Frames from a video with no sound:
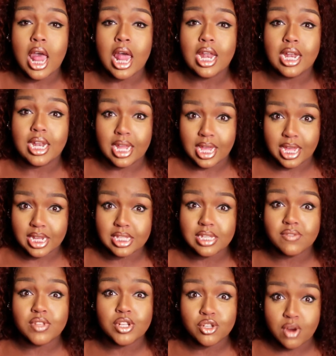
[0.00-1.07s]
Ladies
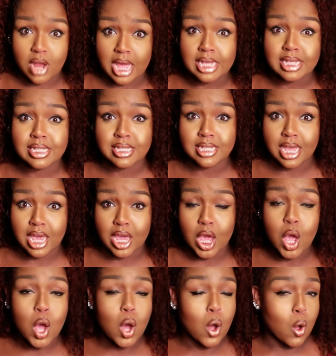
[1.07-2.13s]
of the tri-state,
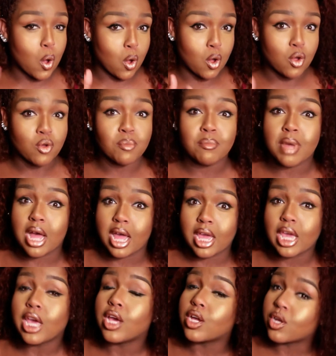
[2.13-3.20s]
all my
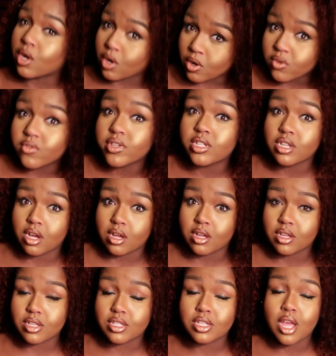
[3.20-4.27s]
curvy
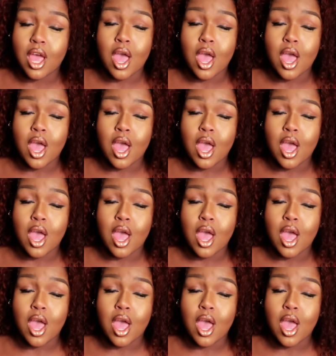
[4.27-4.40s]
dolls